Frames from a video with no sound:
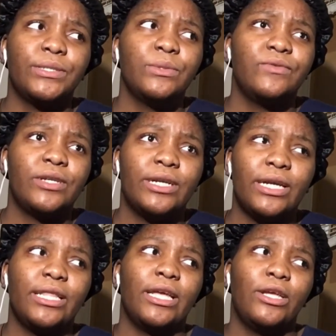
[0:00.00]
It was very
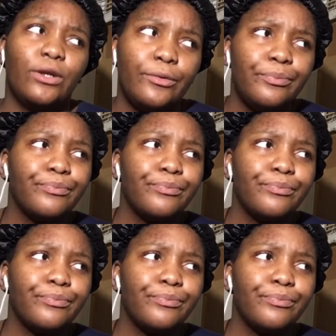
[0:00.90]
like, you know